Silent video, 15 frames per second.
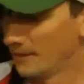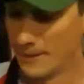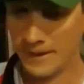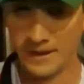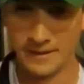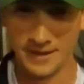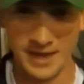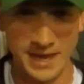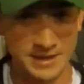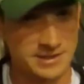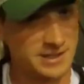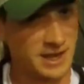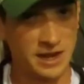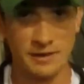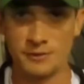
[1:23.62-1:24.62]
I can't
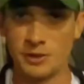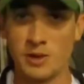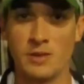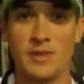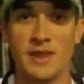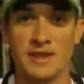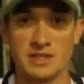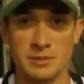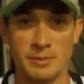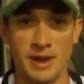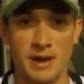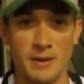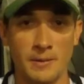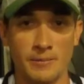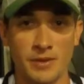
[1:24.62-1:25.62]
say enough good things
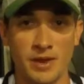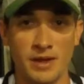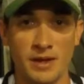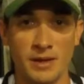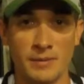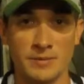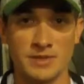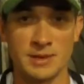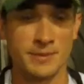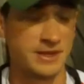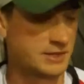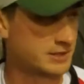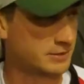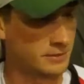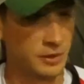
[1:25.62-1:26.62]
about some of
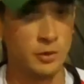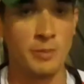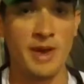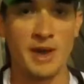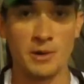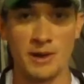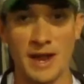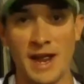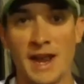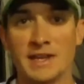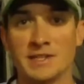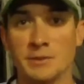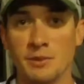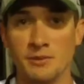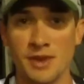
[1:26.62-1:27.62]
these new pedal
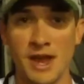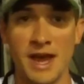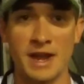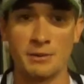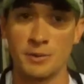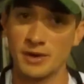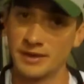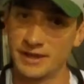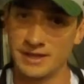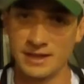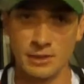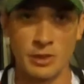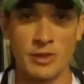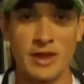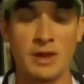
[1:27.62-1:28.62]
kayaks that we've got. I really
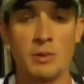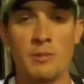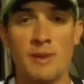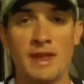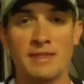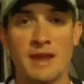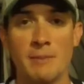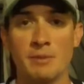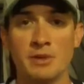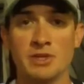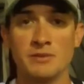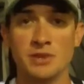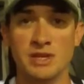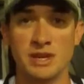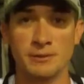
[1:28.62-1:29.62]
didn't think it would make that
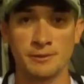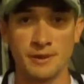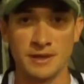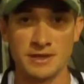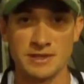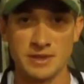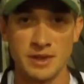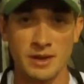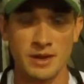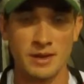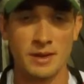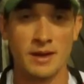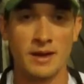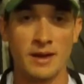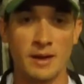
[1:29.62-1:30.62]
much of a difference,
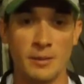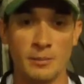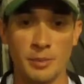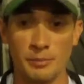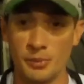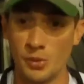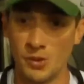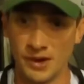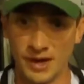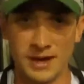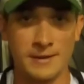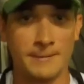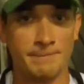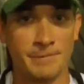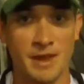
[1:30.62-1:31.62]
but
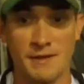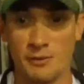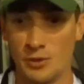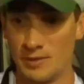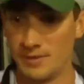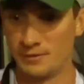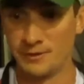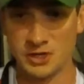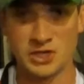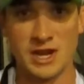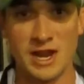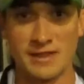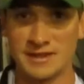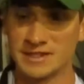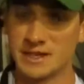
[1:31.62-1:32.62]
boy, I've only been fishing
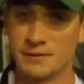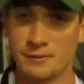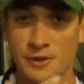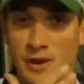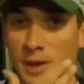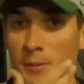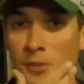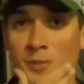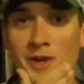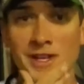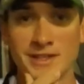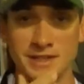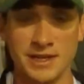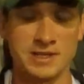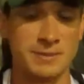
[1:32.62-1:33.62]
out of this thing for a couple
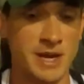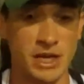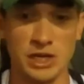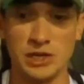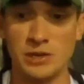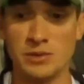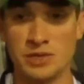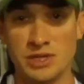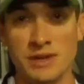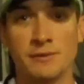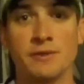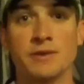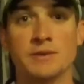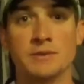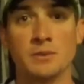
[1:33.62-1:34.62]
months and it's made a huge
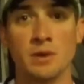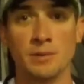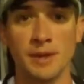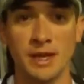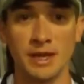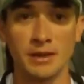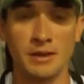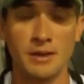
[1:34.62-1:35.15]
difference for me.